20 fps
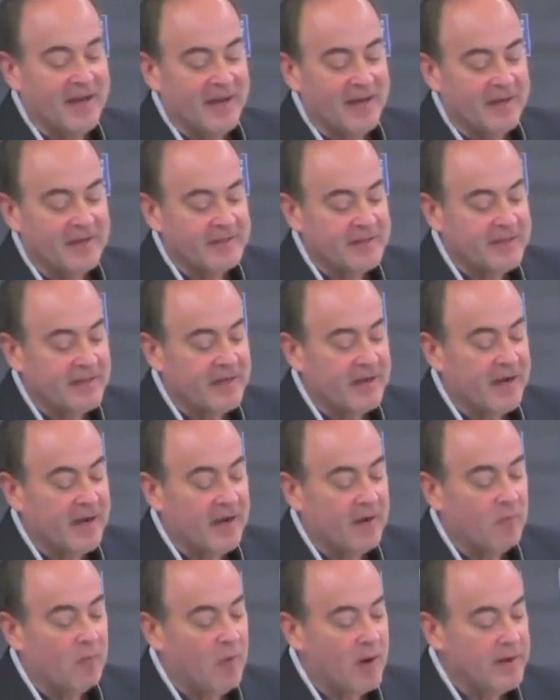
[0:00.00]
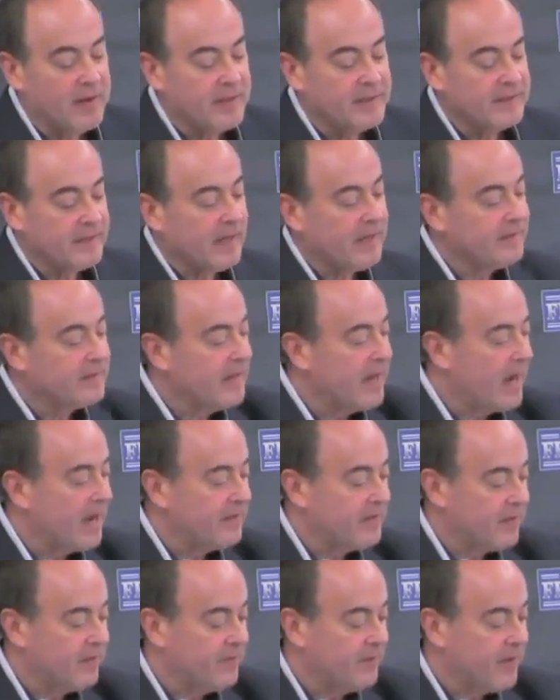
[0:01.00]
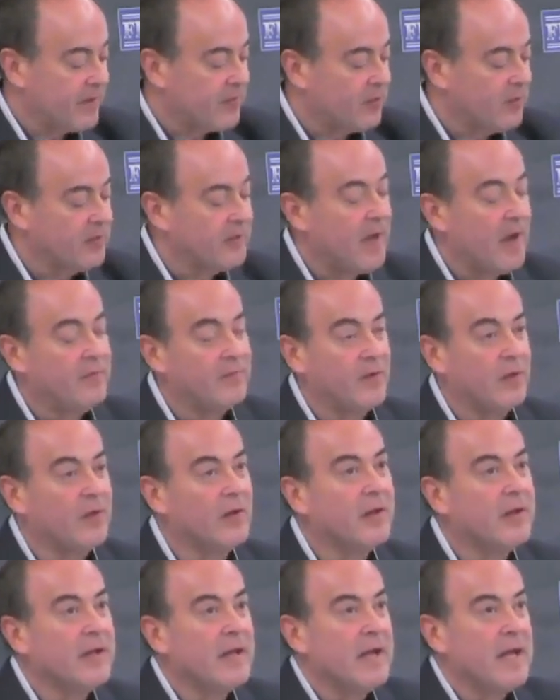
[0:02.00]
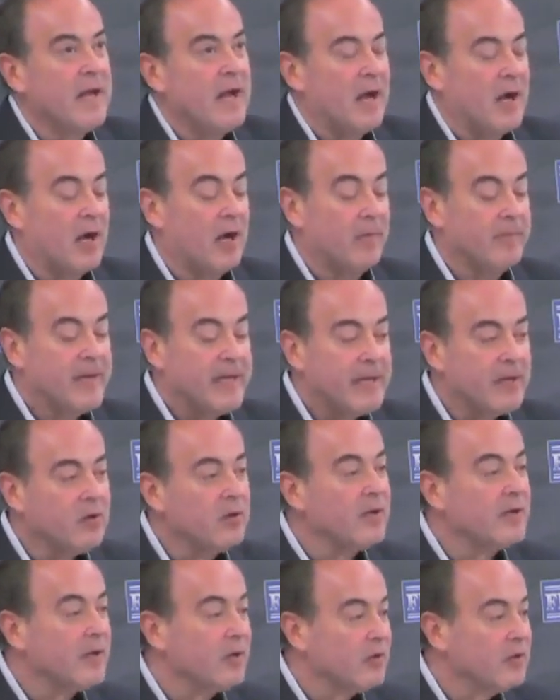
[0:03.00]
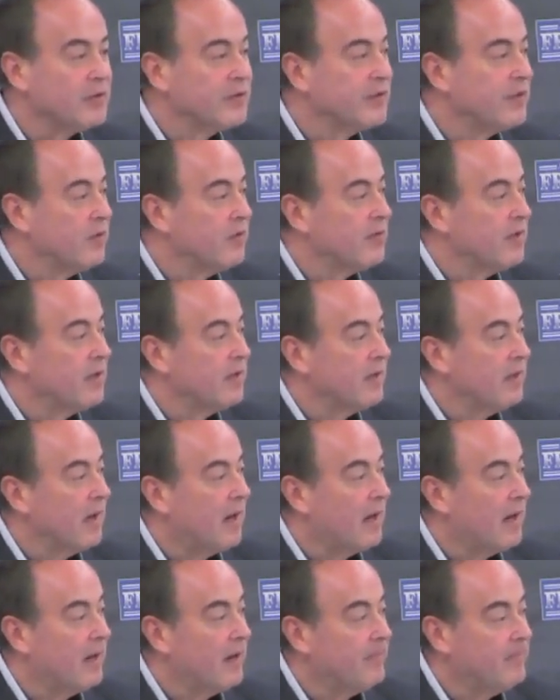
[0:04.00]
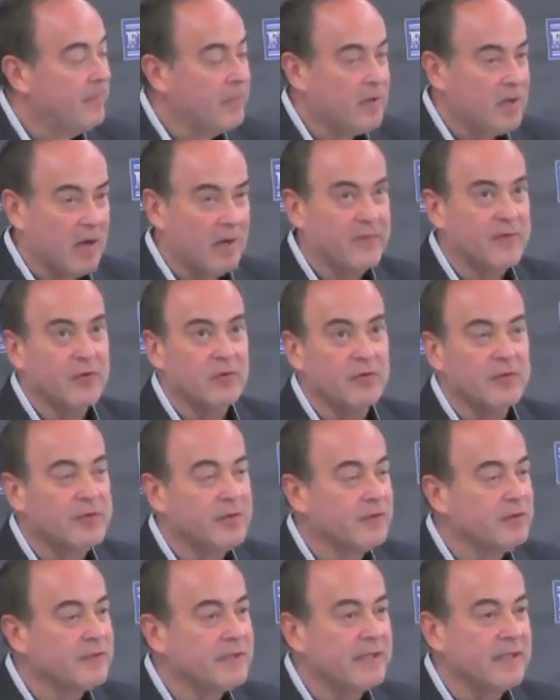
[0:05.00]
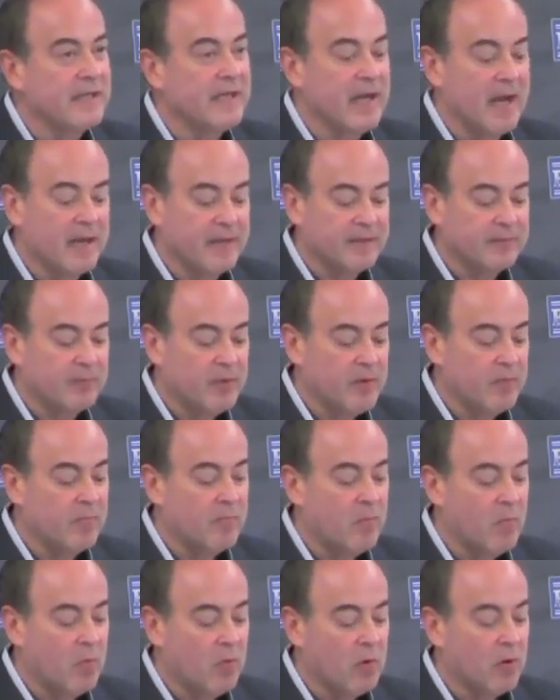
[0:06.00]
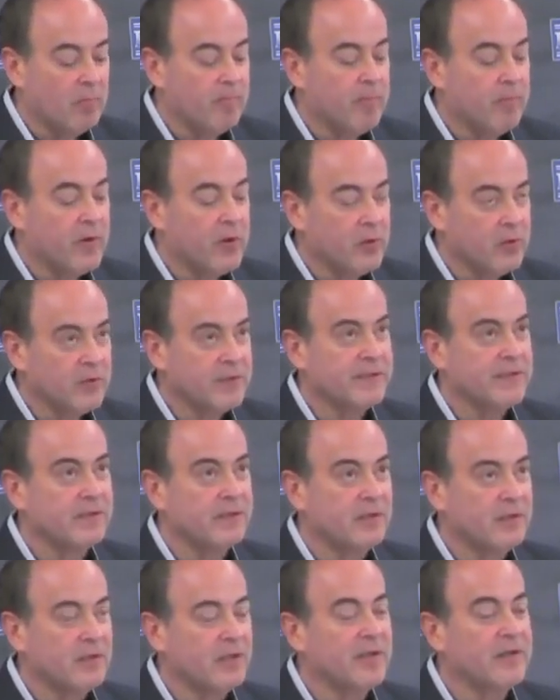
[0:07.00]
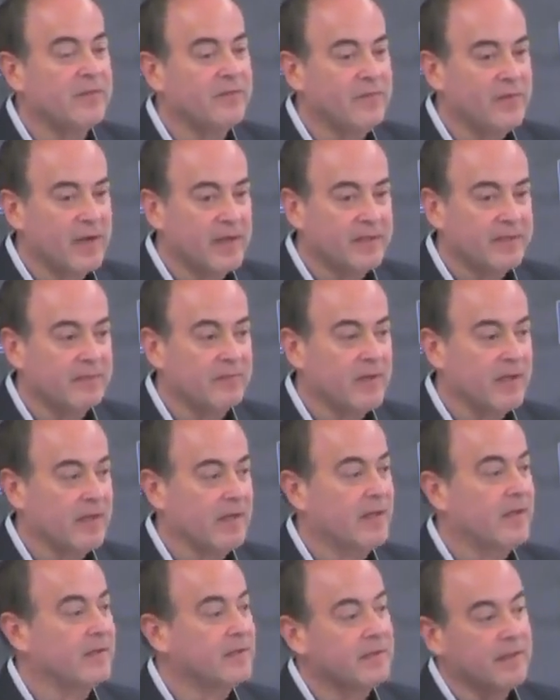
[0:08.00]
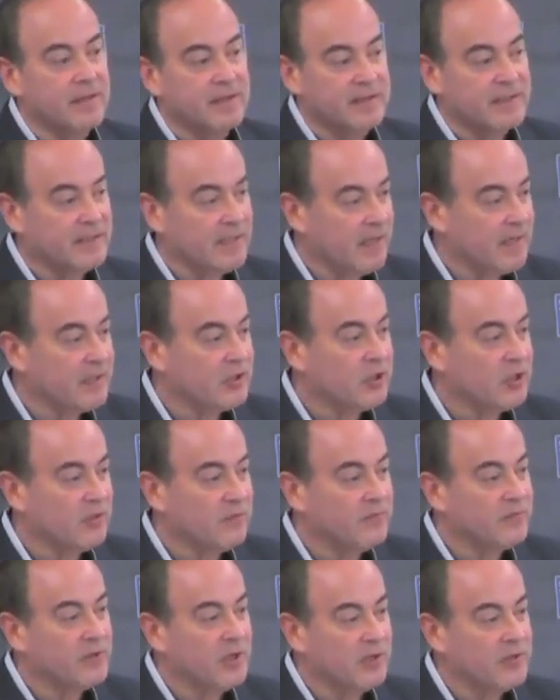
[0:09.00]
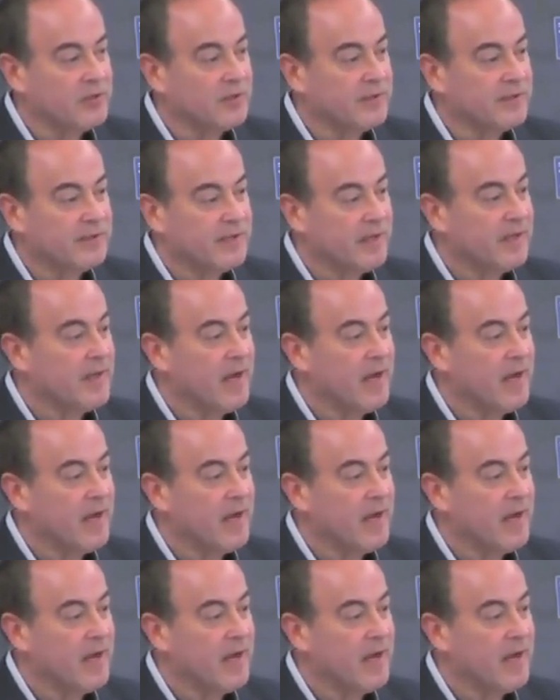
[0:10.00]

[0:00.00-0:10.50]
and one is at the federal level. Here in Arizona, Governor Ducey has put more personal investment into the selection of judges